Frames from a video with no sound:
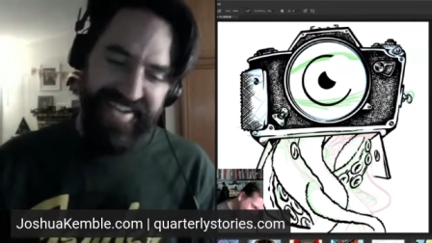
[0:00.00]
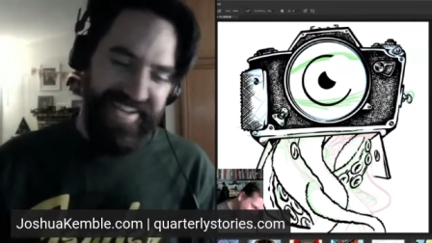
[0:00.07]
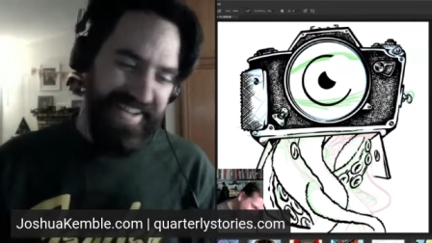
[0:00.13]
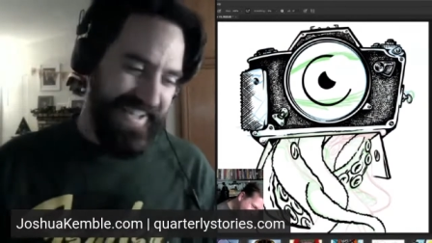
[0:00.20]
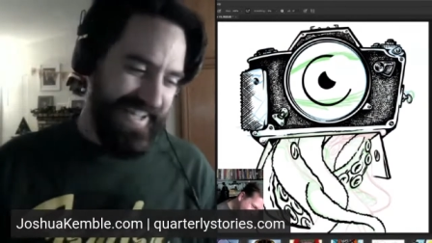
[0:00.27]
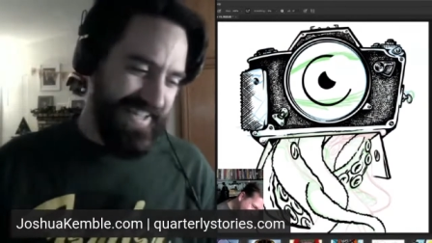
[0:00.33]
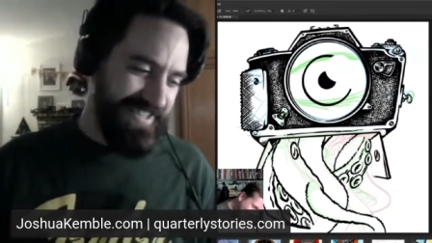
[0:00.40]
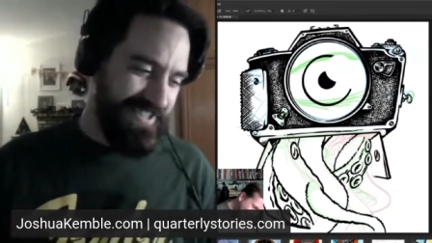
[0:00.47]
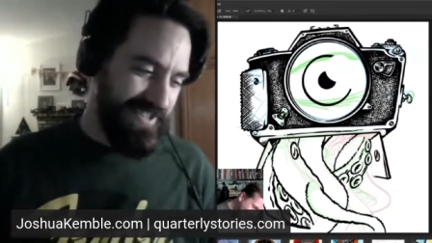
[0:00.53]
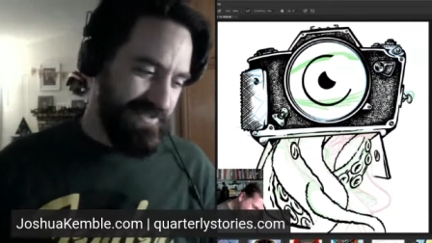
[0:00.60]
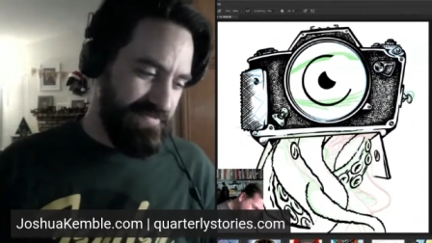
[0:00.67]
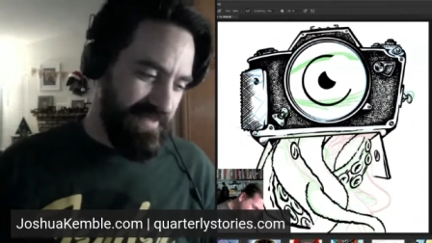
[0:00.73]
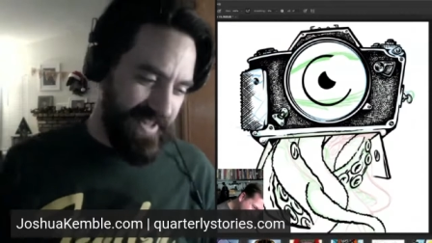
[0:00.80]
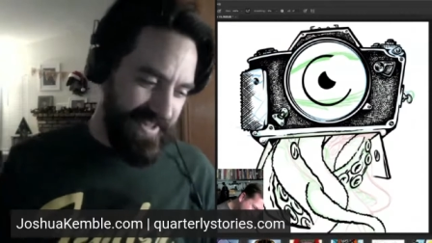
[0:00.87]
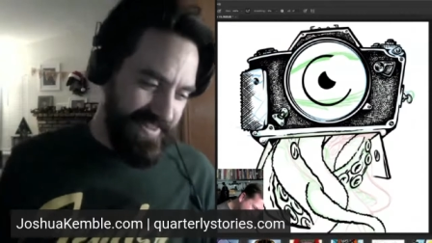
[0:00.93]
and just be
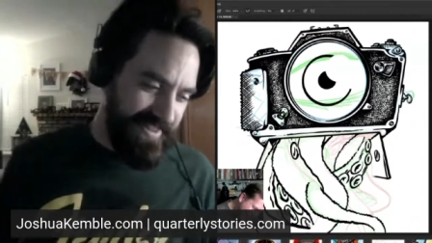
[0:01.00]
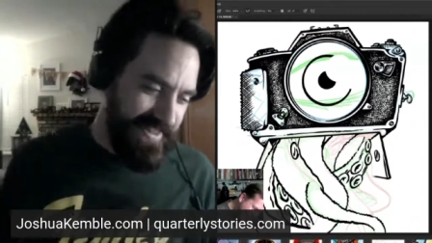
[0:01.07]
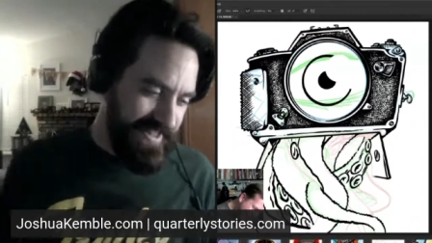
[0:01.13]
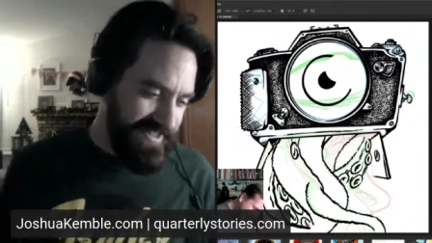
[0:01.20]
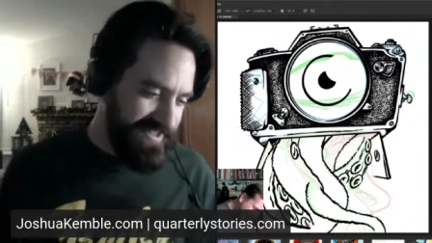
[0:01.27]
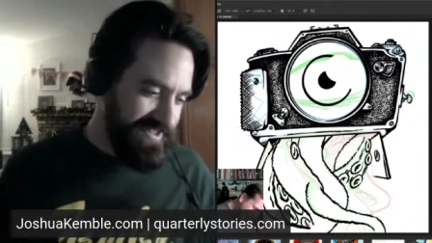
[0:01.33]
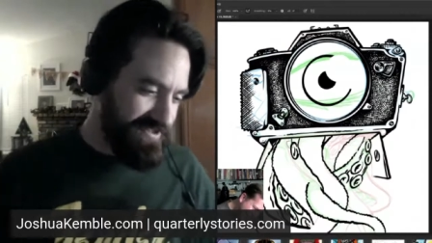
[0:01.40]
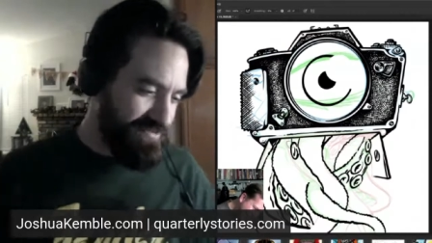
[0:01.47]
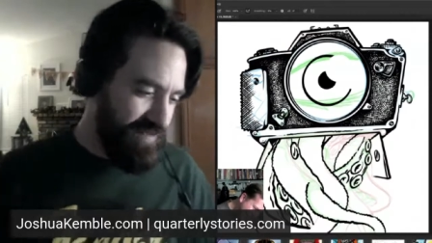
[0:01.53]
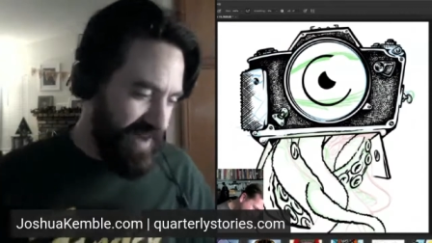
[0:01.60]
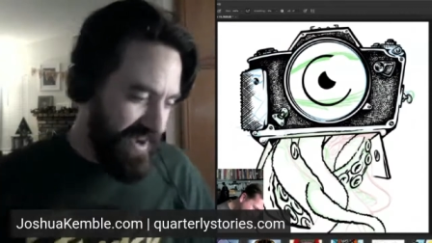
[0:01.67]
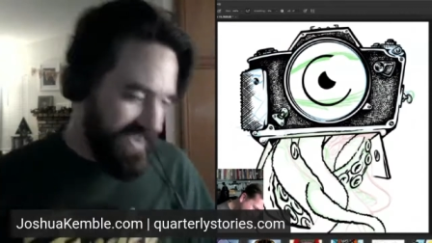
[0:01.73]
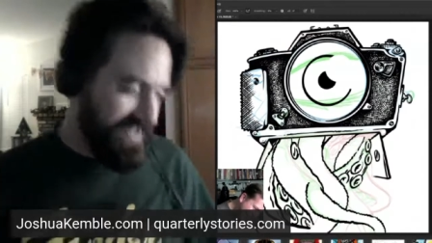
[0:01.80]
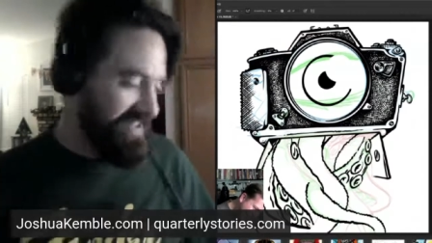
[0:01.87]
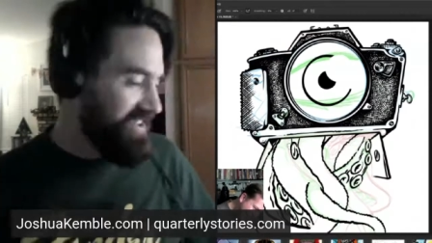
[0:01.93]
like, this is why
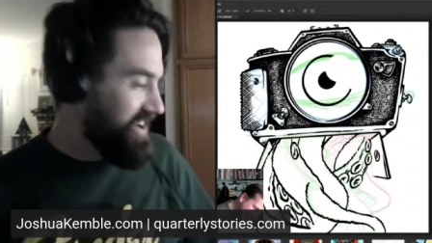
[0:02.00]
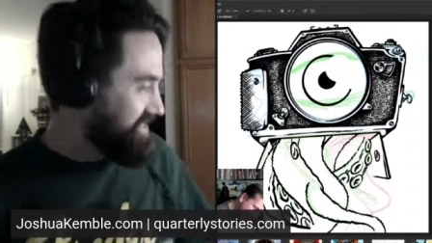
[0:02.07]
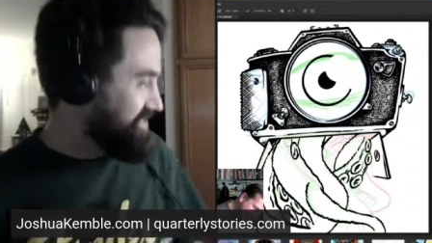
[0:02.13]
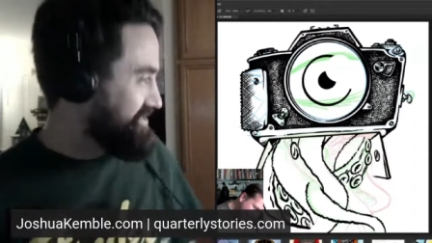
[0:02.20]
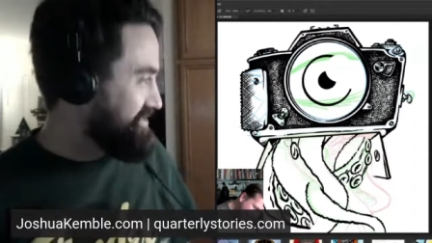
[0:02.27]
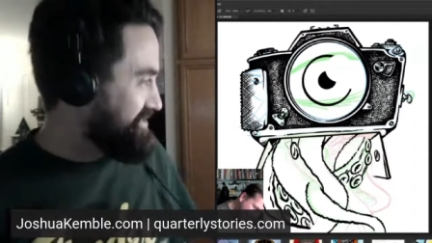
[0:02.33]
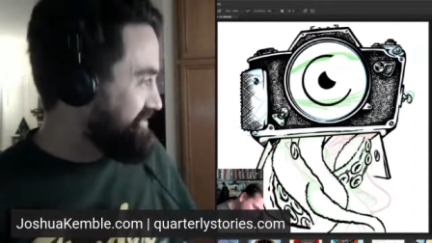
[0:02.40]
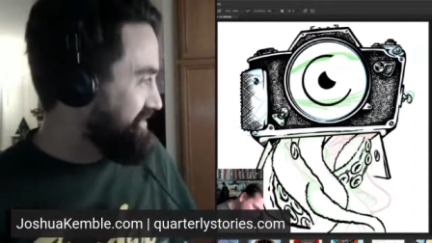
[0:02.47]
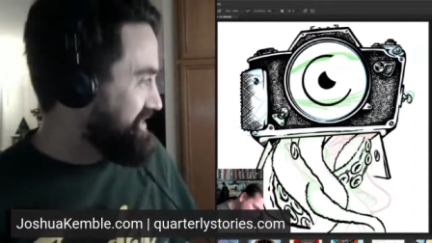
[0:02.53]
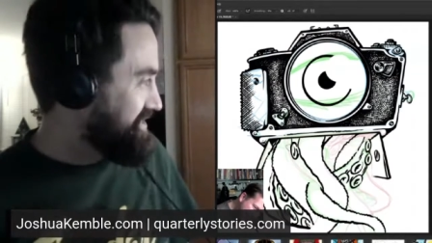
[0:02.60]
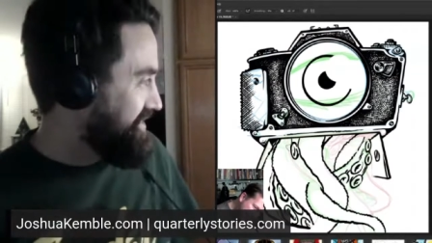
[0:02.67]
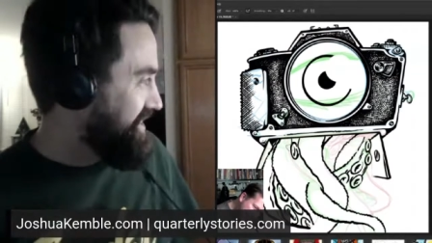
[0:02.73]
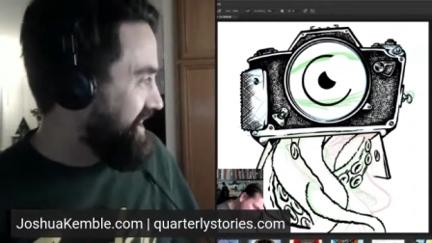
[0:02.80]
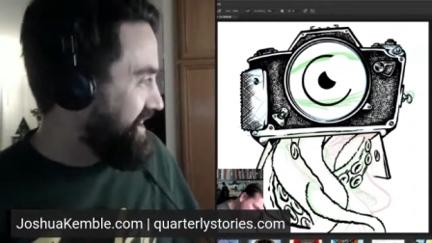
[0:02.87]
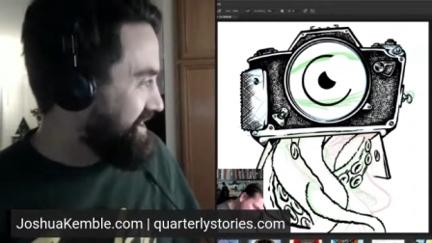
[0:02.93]
colossal squids
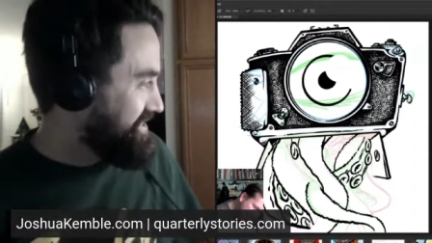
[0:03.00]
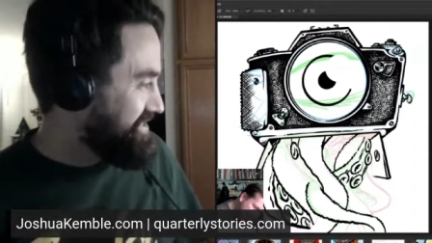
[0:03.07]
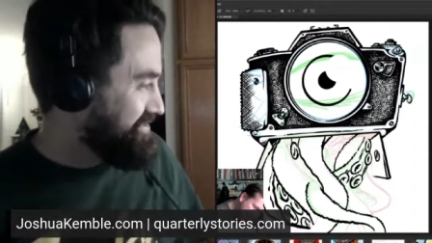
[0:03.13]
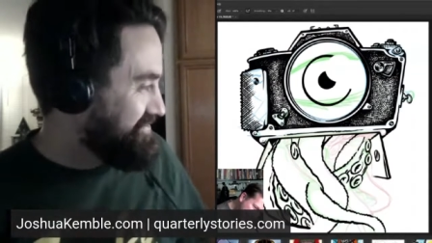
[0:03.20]
are awesome,